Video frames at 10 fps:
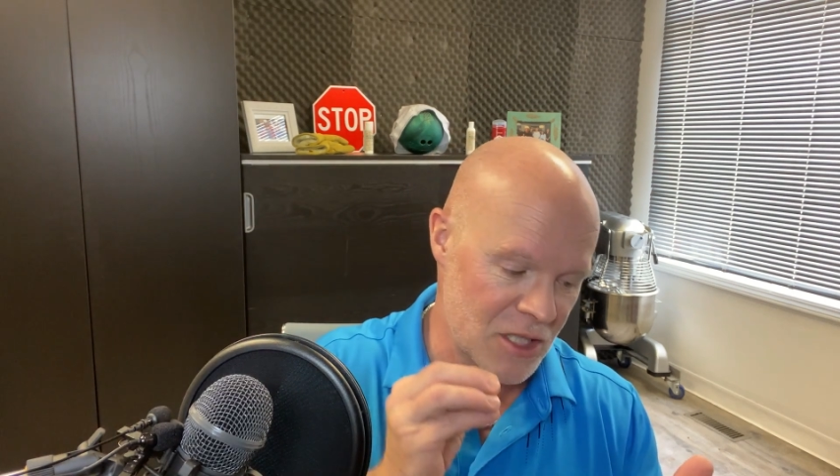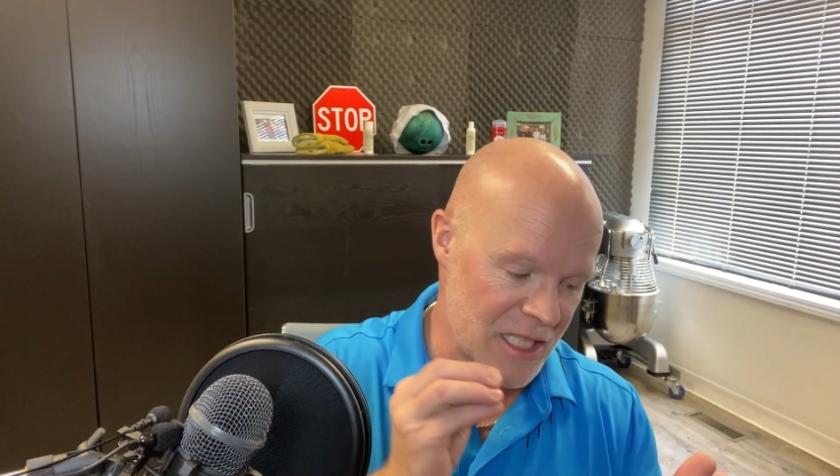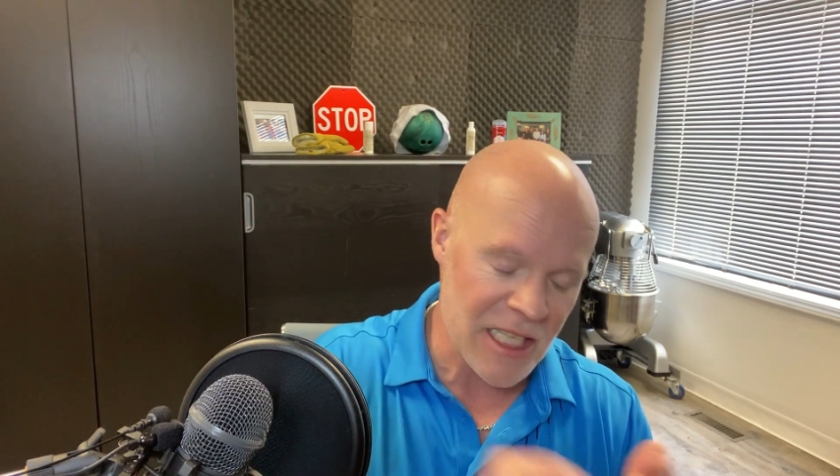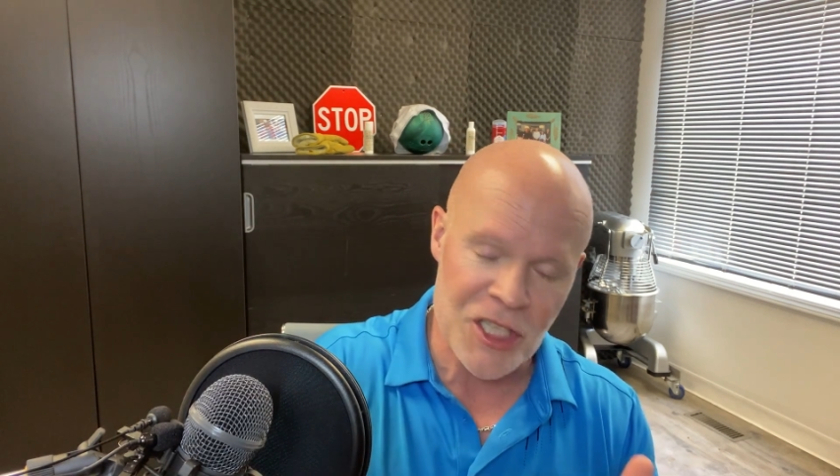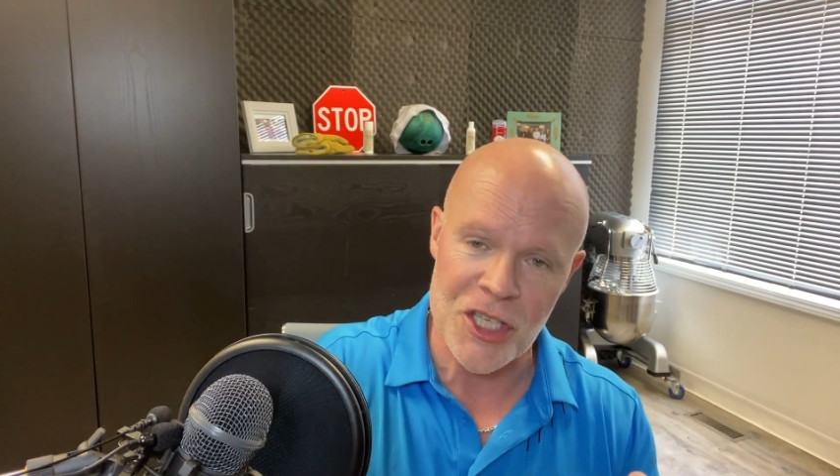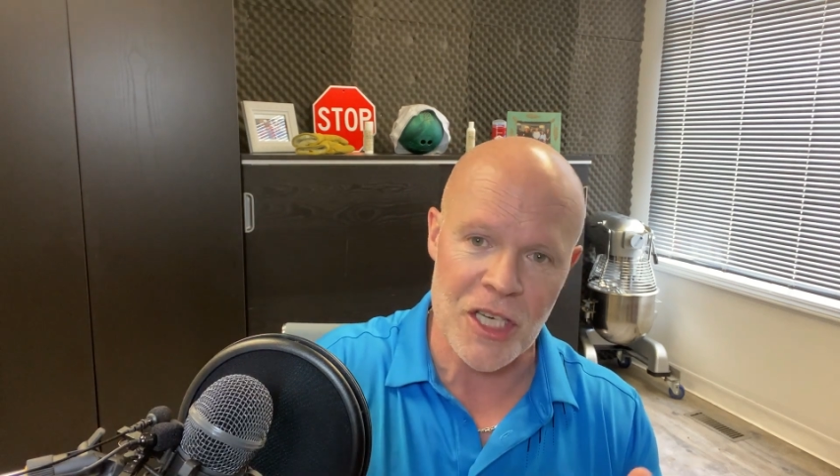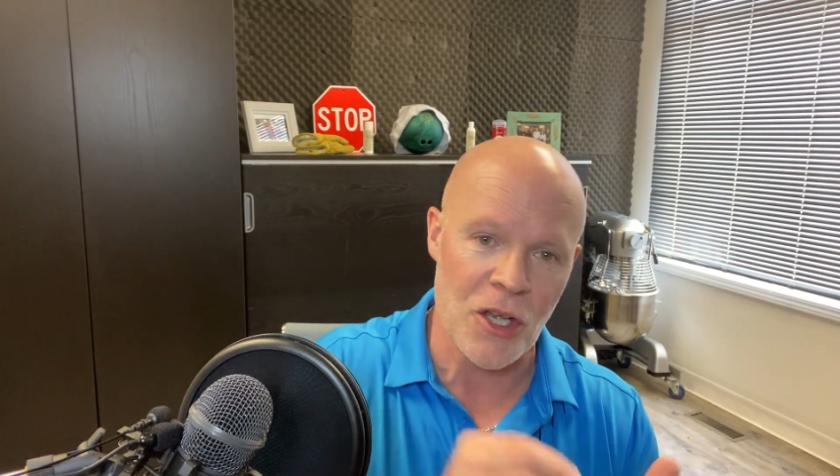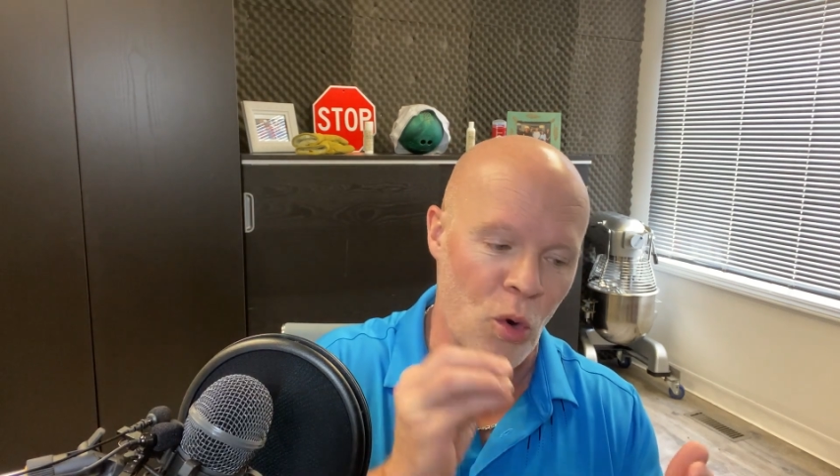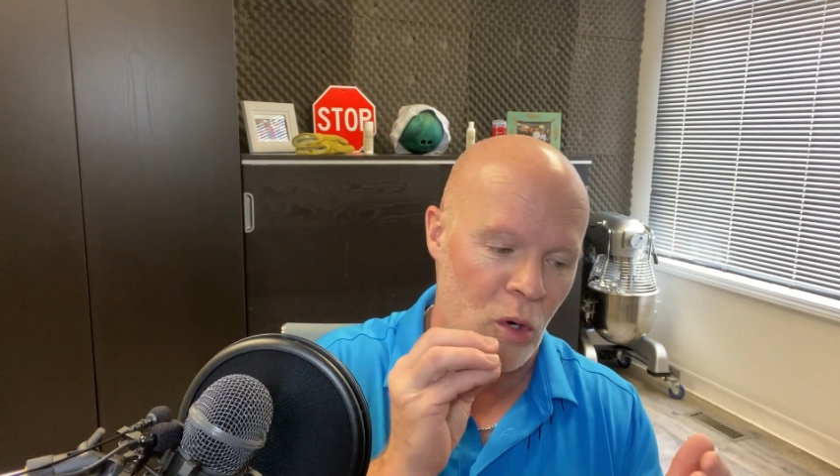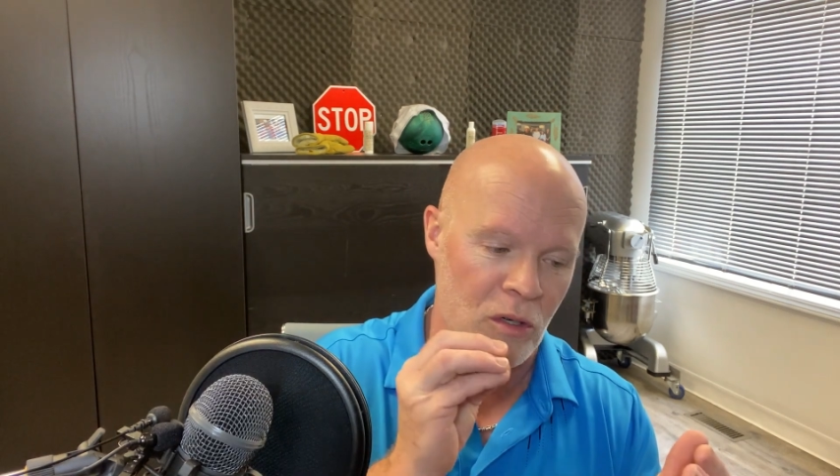
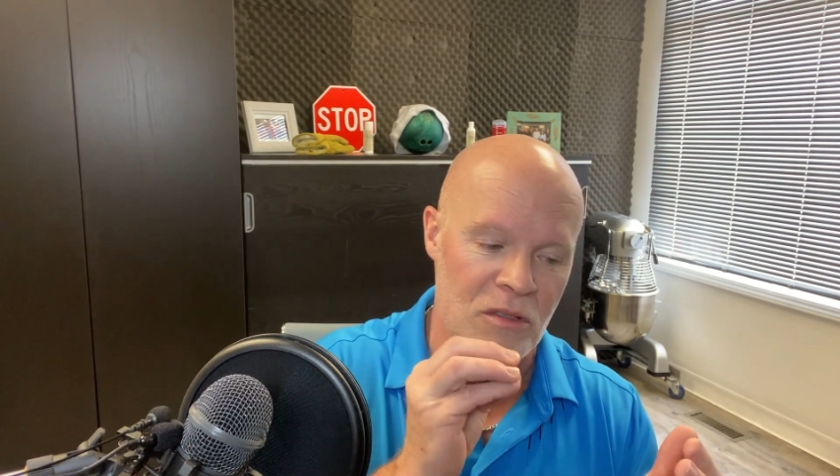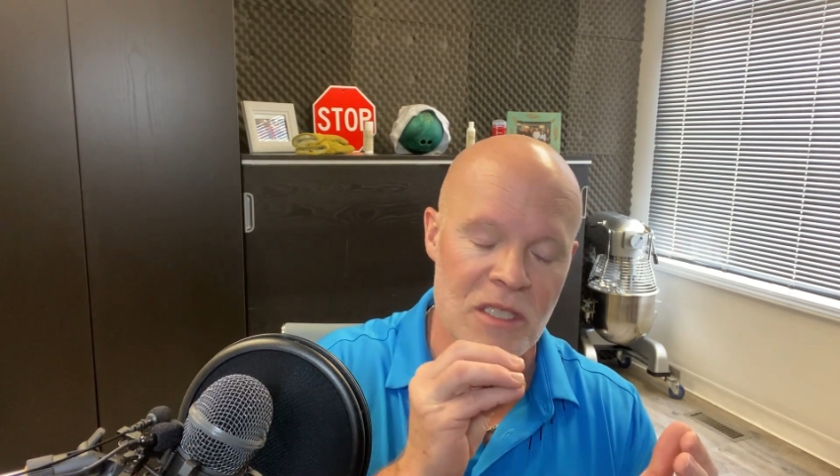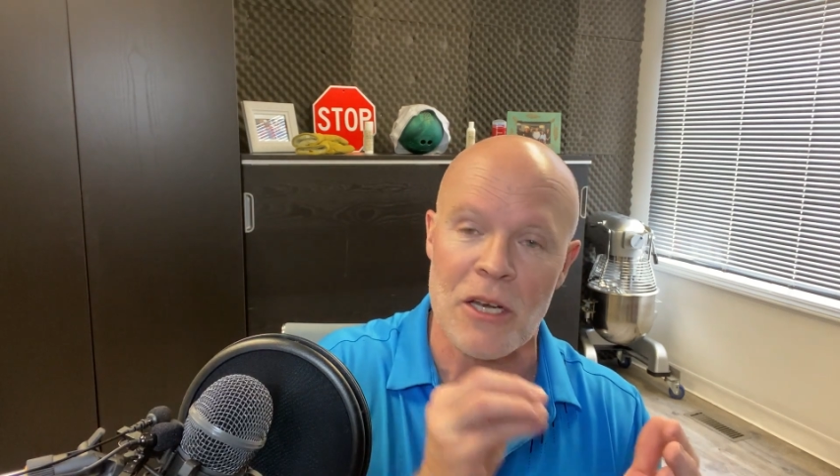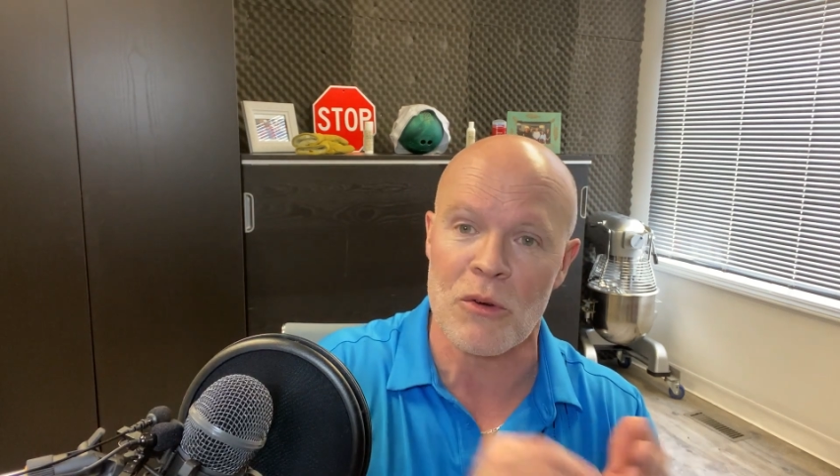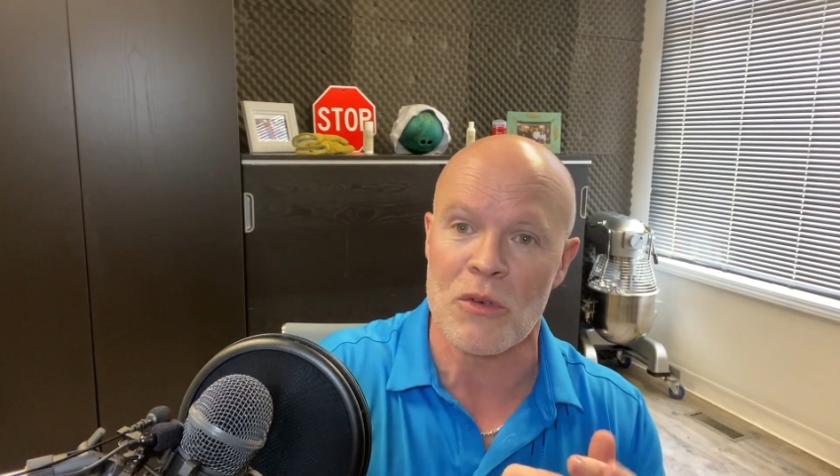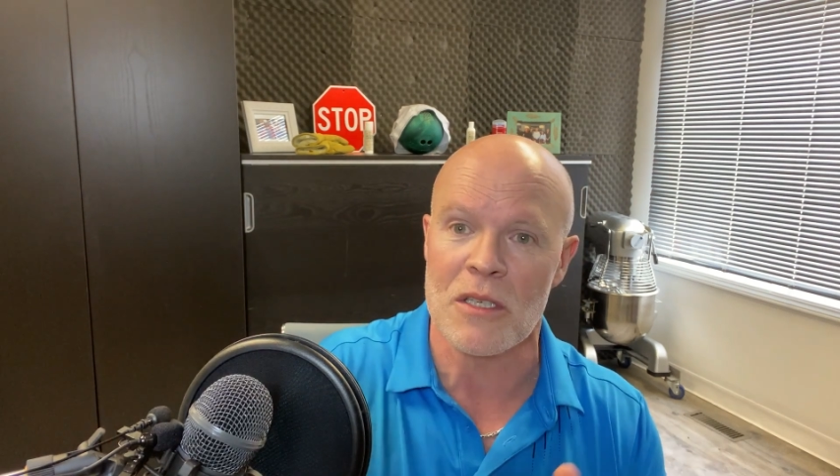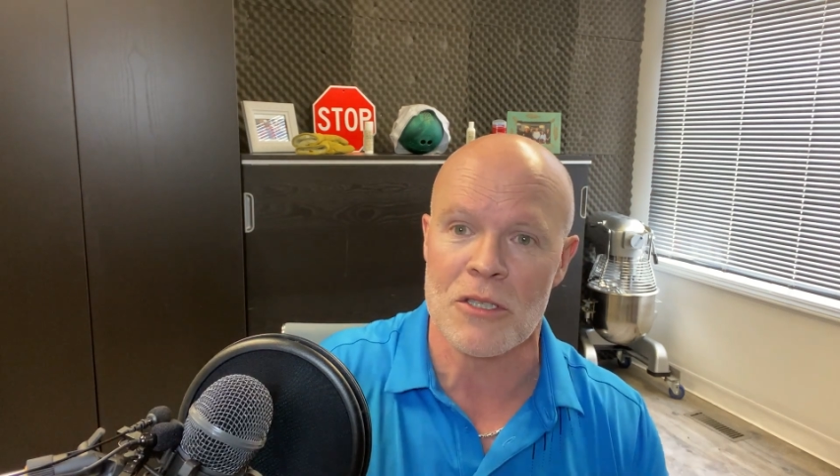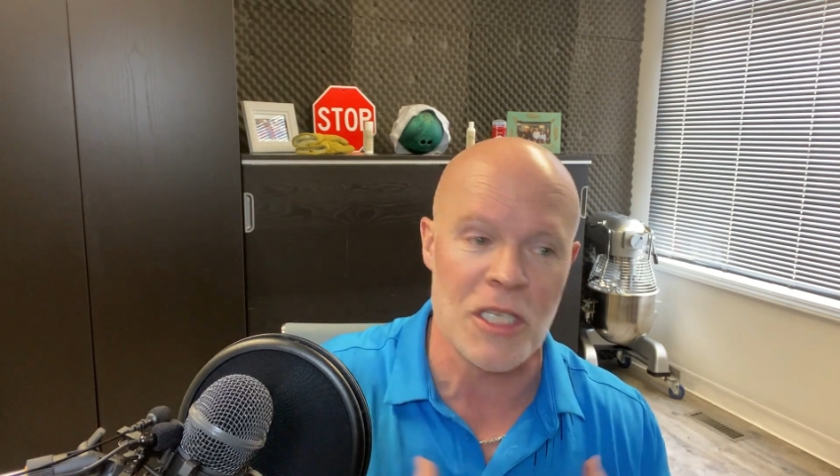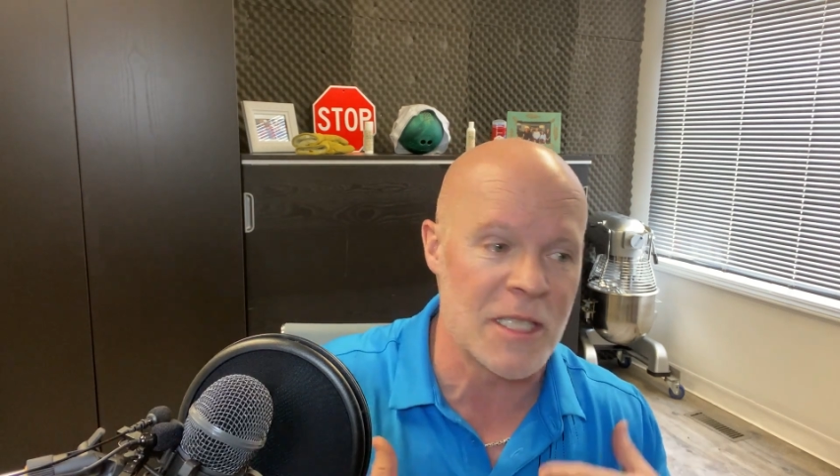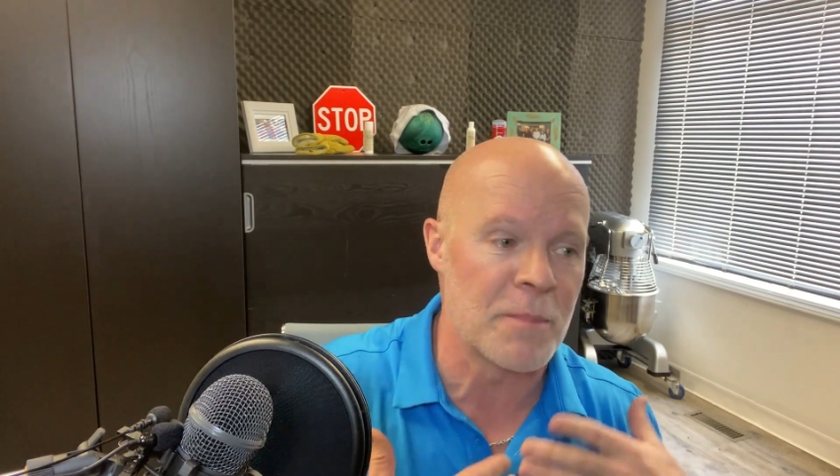teaching or
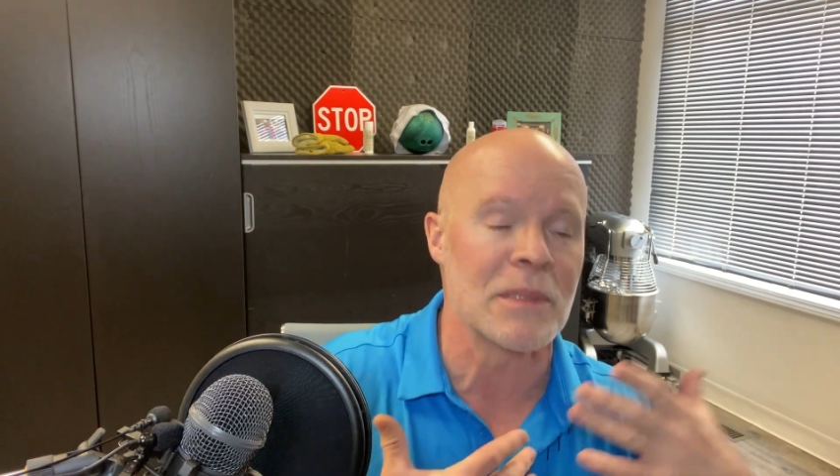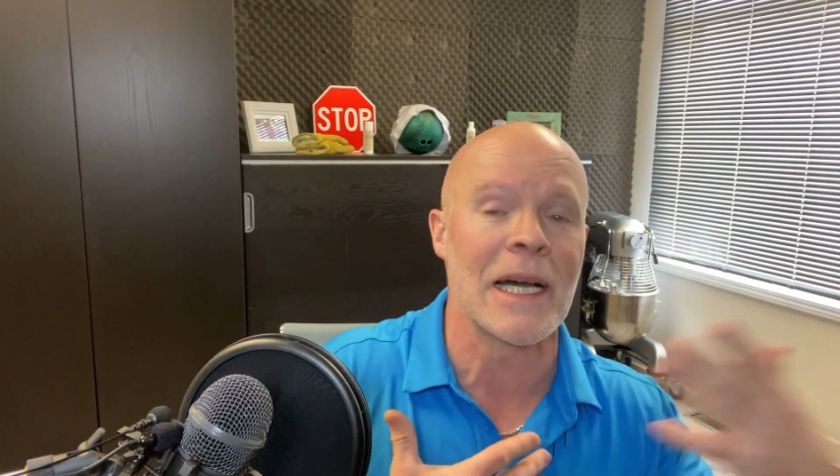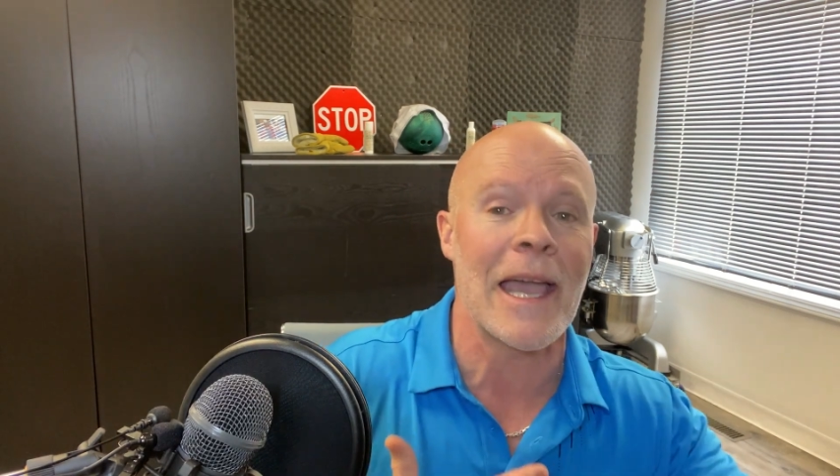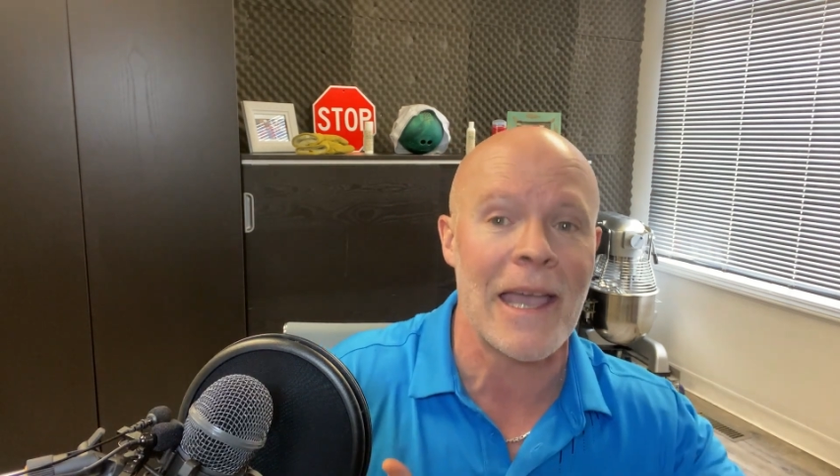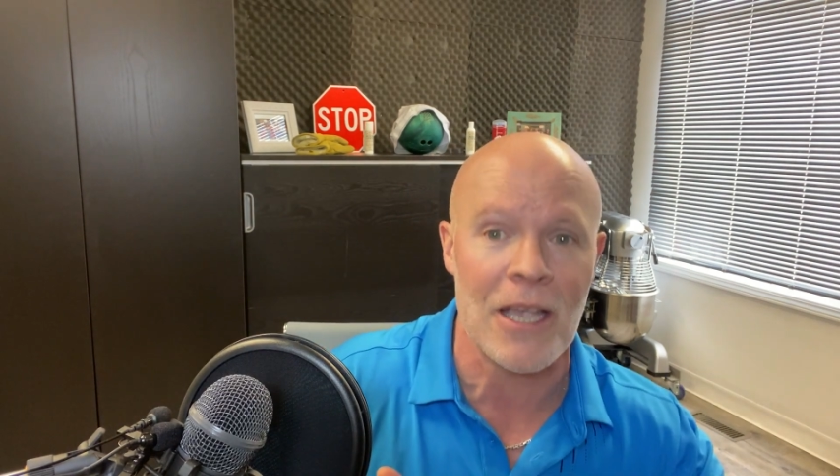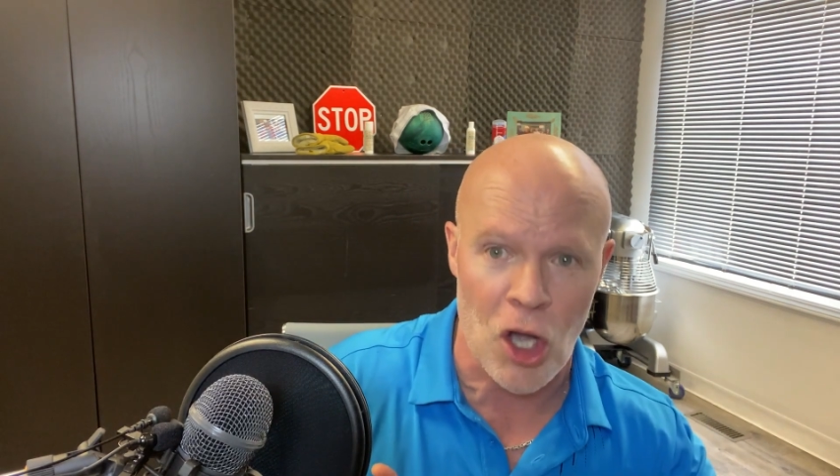displaying